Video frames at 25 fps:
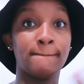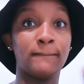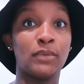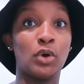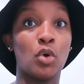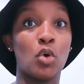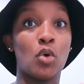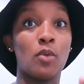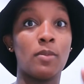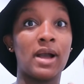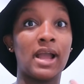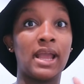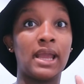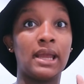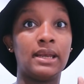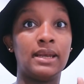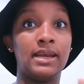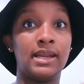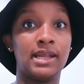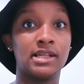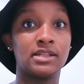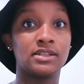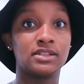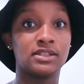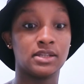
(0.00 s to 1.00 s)
go by a
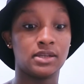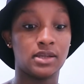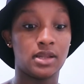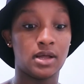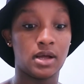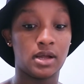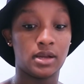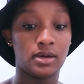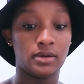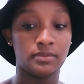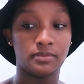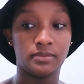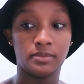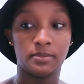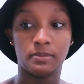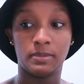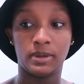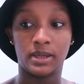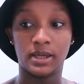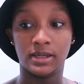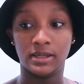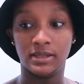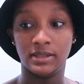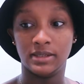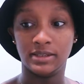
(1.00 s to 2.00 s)
nail salon
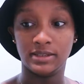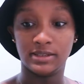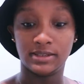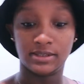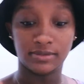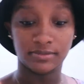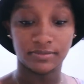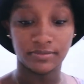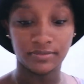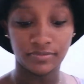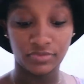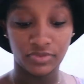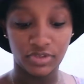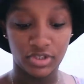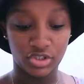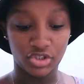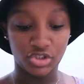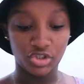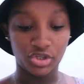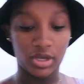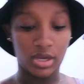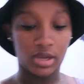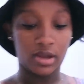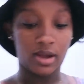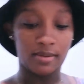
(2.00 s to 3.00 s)
because
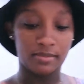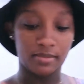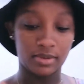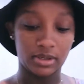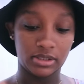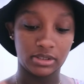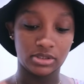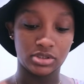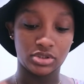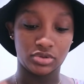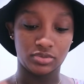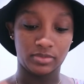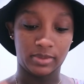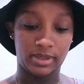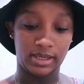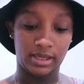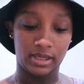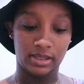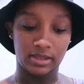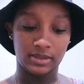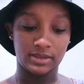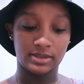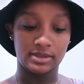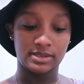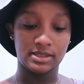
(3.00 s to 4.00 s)
yesterday I got money to do my
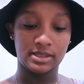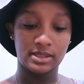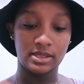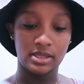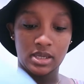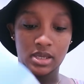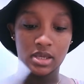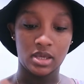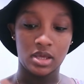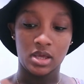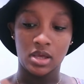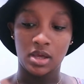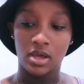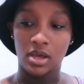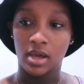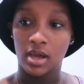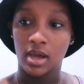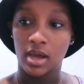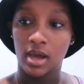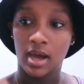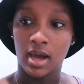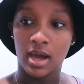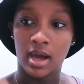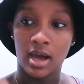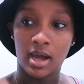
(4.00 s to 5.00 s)
nails
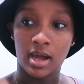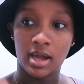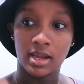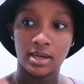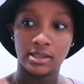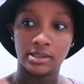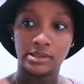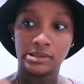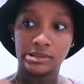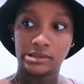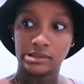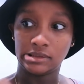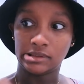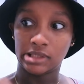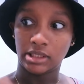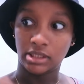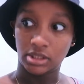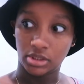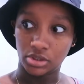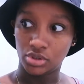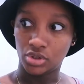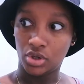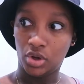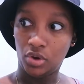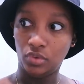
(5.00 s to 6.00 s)
and I
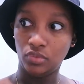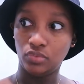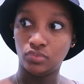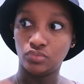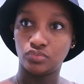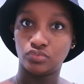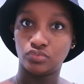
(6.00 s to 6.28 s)
need to go